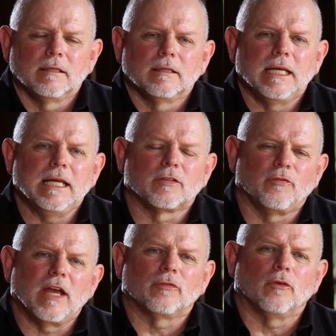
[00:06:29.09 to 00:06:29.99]
He is
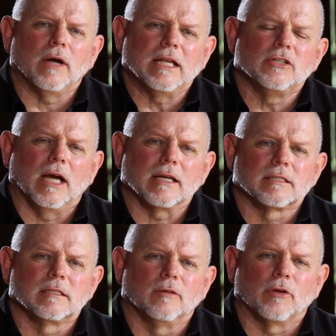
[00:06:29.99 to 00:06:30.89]
faithful and
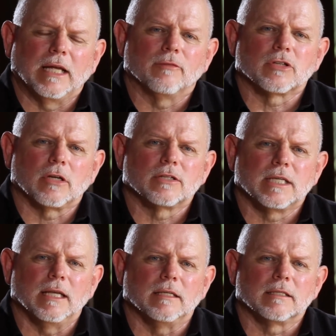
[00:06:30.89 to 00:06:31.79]
just to forgive us our
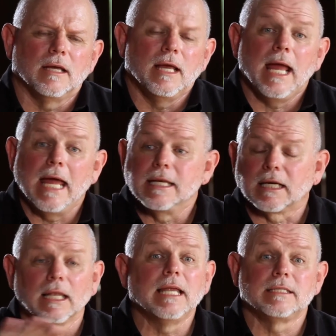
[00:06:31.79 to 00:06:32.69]
sins and to
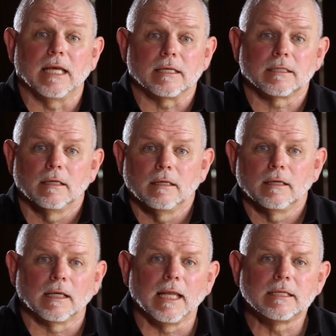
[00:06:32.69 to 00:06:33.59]
cleanse
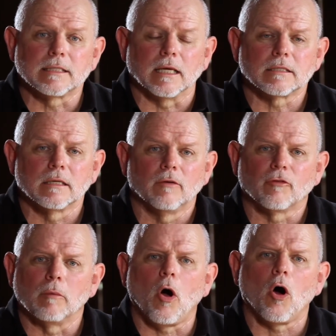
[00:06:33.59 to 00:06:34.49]
us
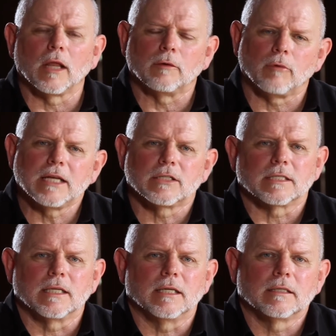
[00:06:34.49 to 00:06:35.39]
from all
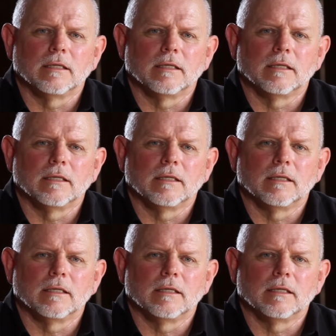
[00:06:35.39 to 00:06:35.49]
unrighteousness.